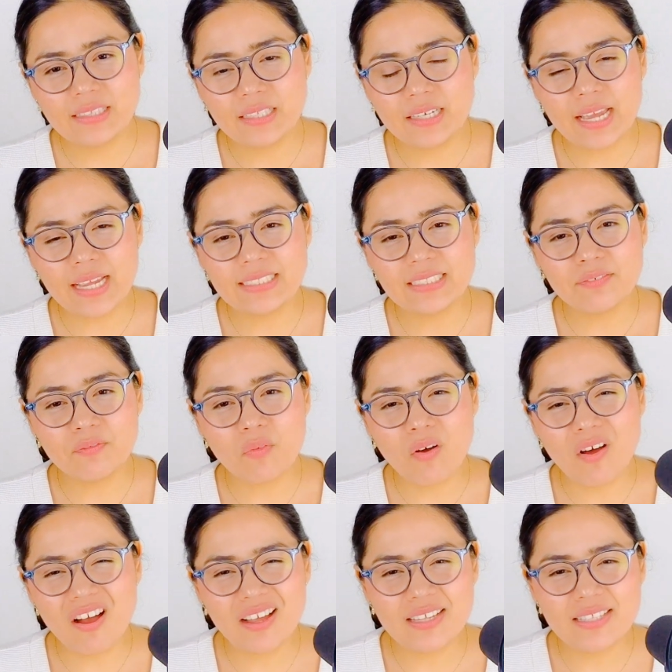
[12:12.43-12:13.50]
The Knight of
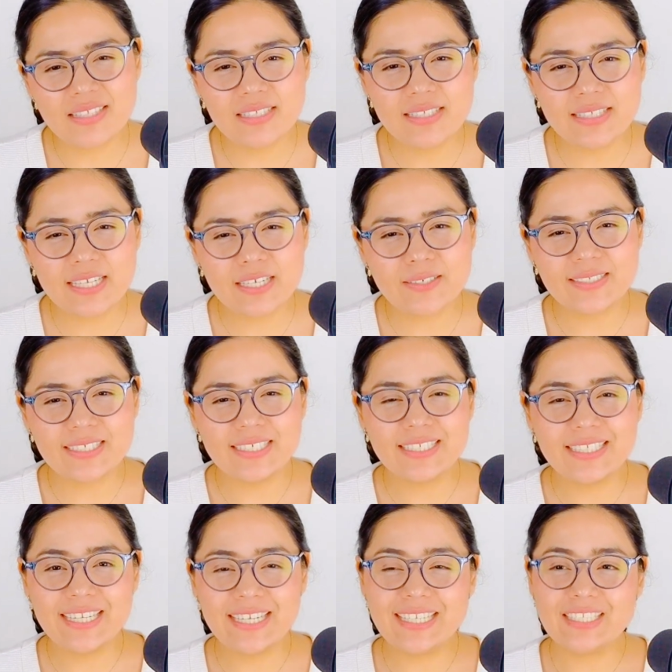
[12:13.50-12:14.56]
Wands, there's a
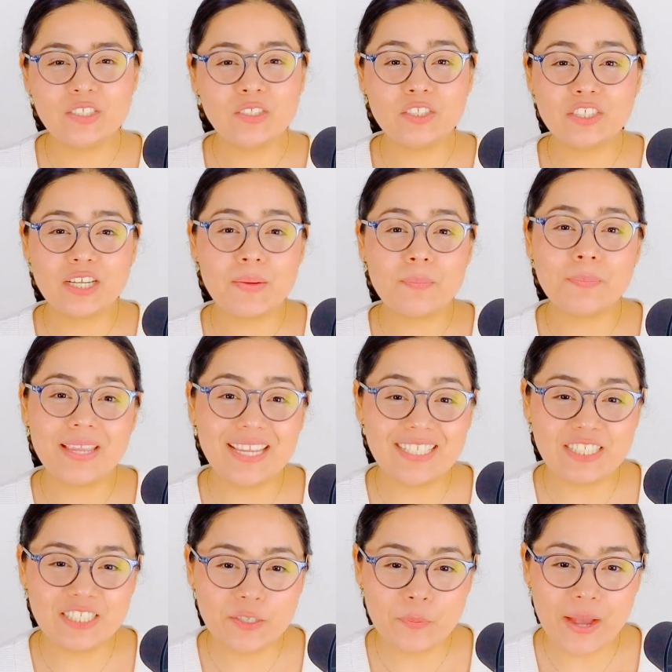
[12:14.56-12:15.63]
need to jump
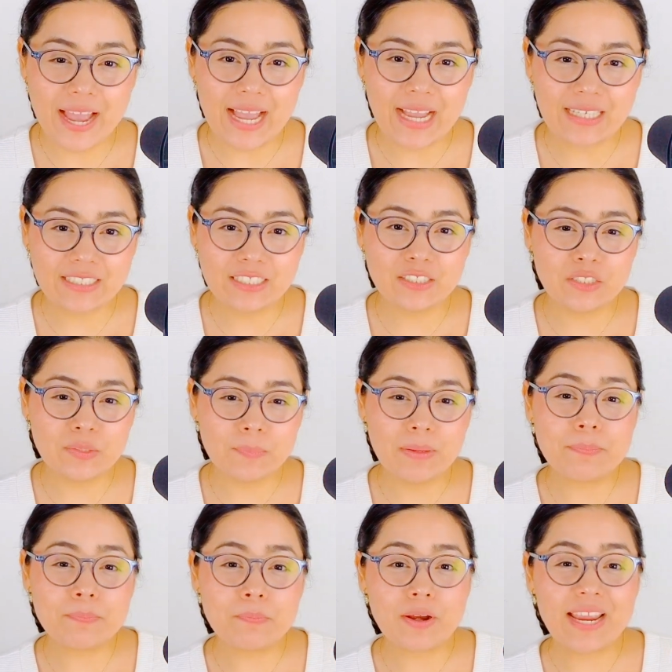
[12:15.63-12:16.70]
into action, to
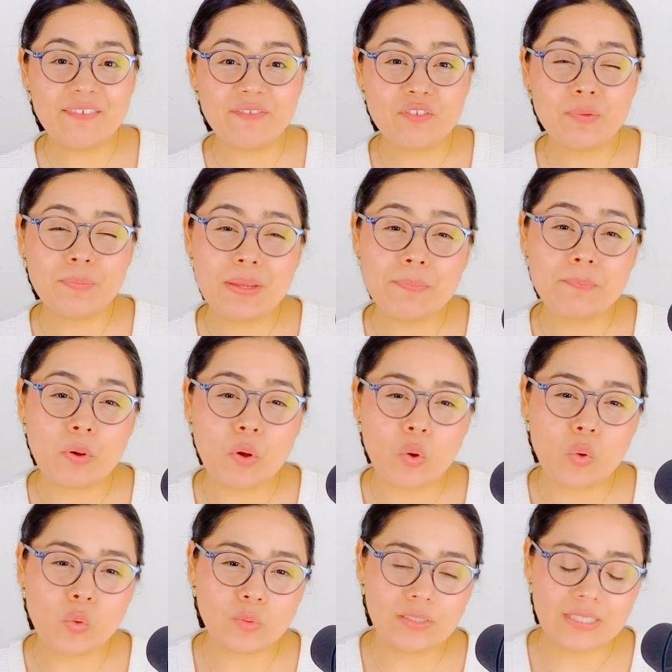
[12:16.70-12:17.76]
be brave, to be
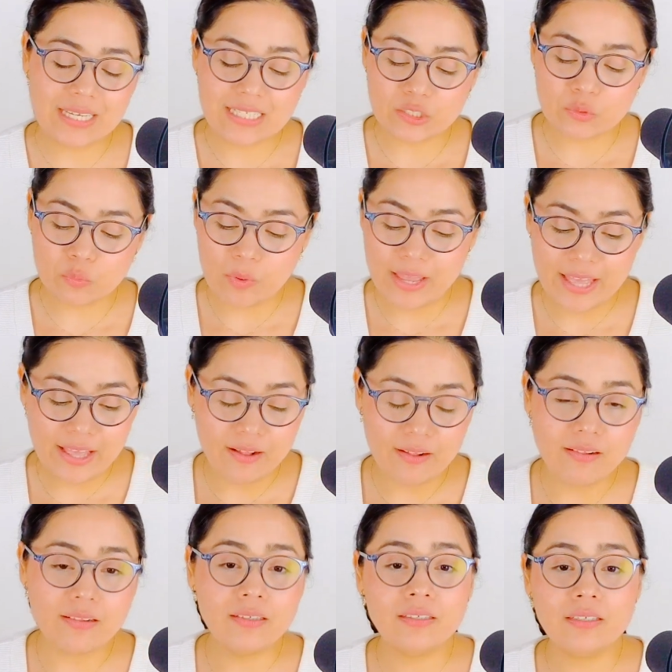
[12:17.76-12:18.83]
bold as
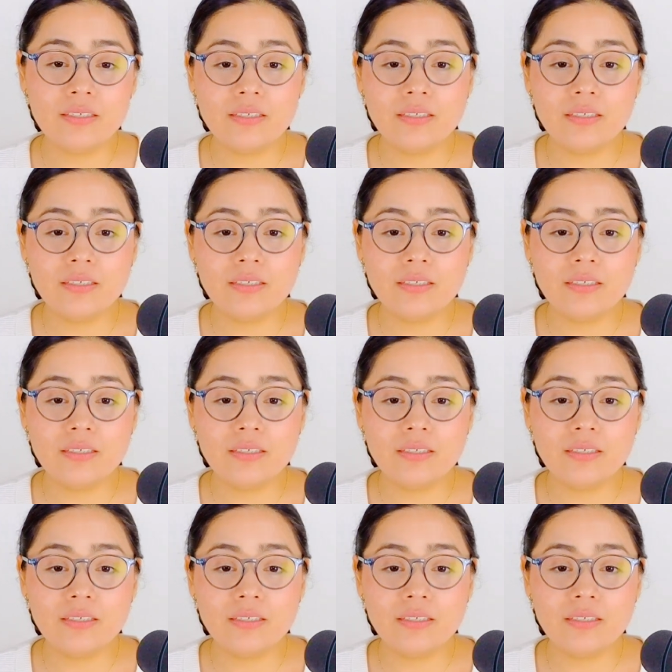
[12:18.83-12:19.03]
well.